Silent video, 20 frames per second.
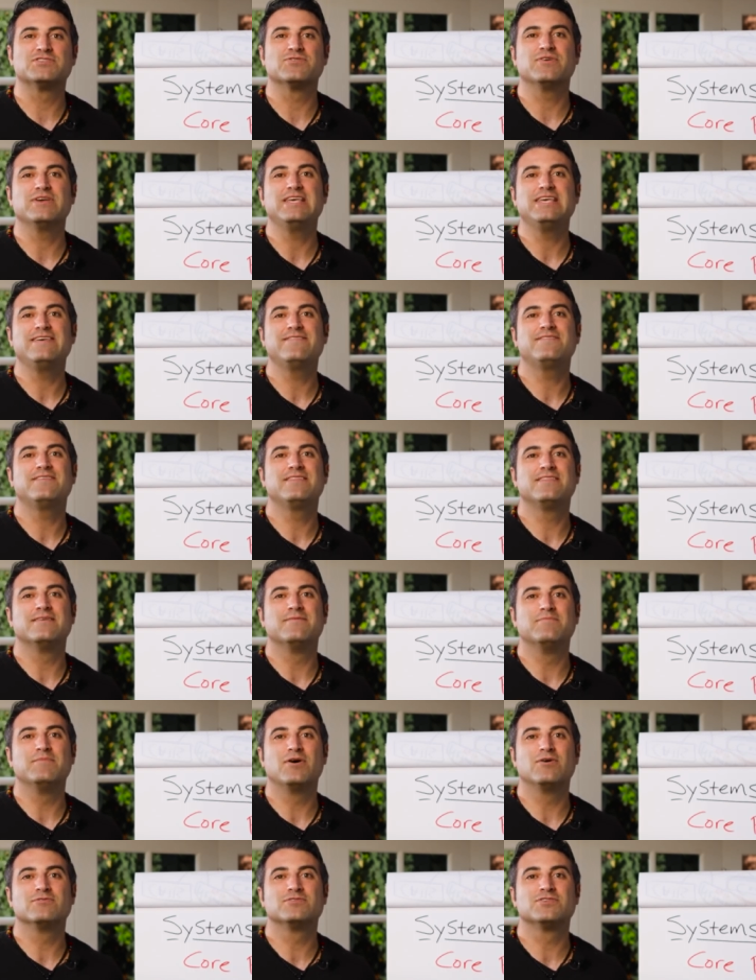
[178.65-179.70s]
So even the
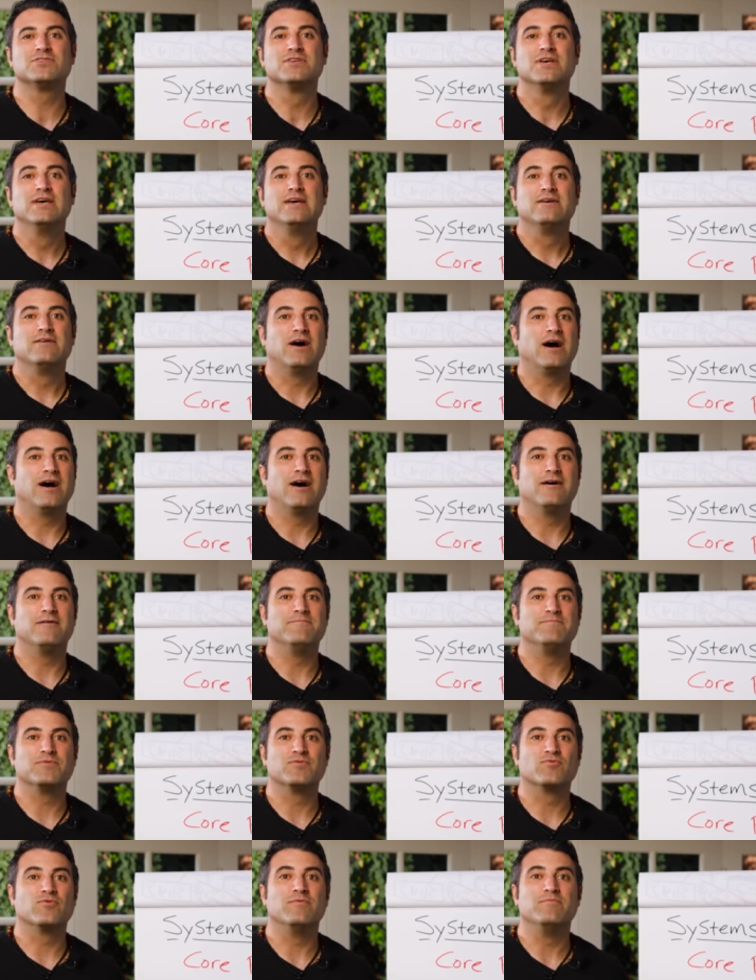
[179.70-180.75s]
most
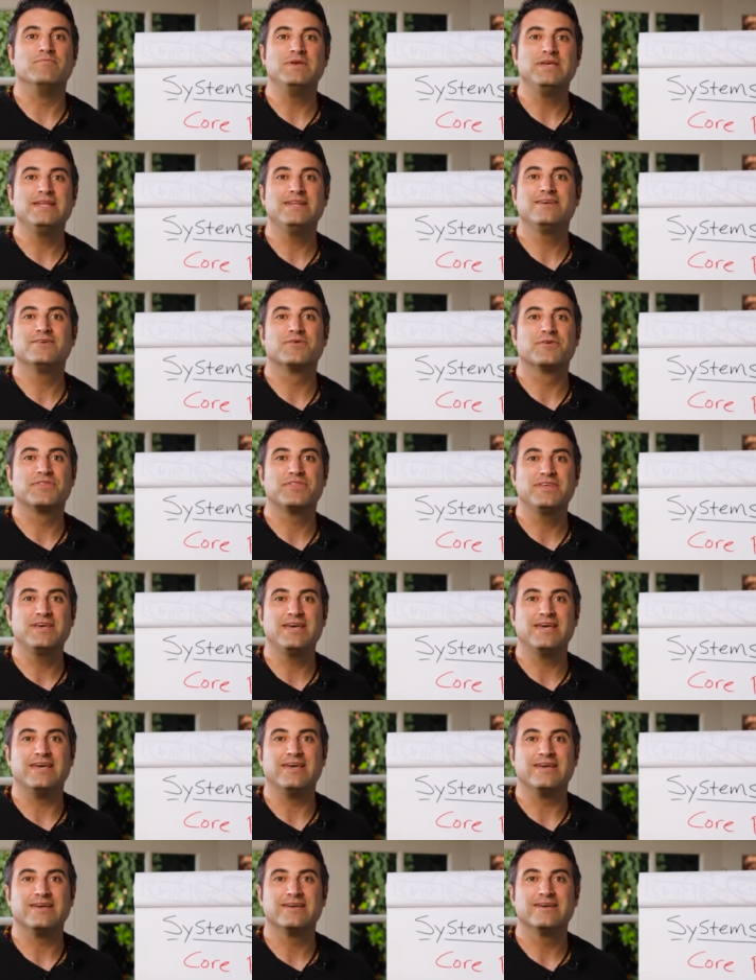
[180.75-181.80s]
um, remedial
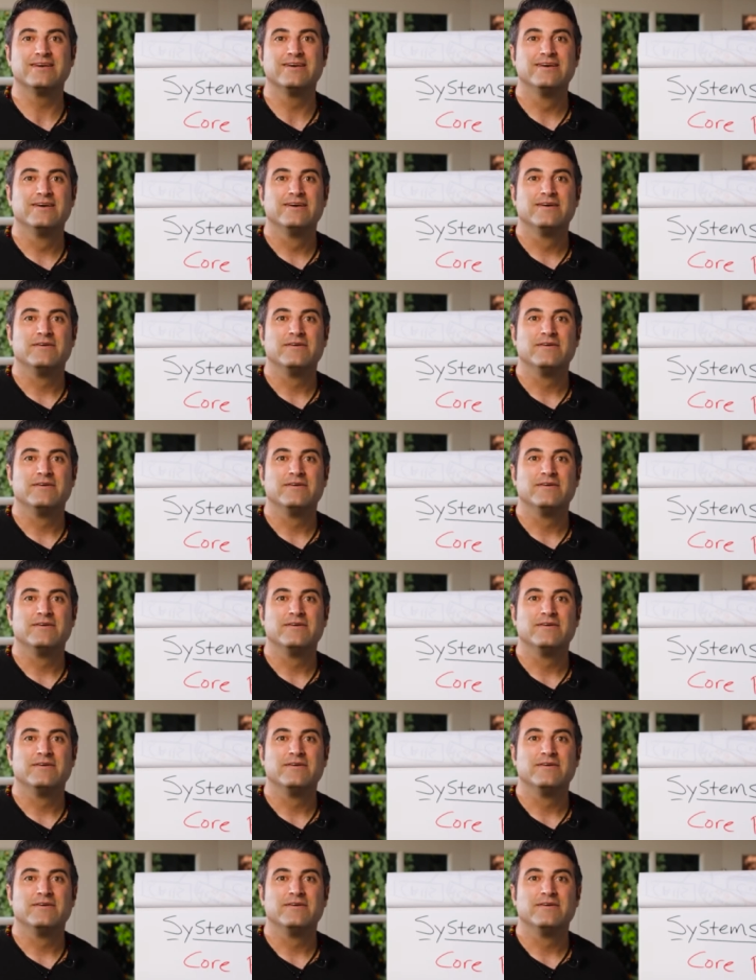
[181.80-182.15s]
thing,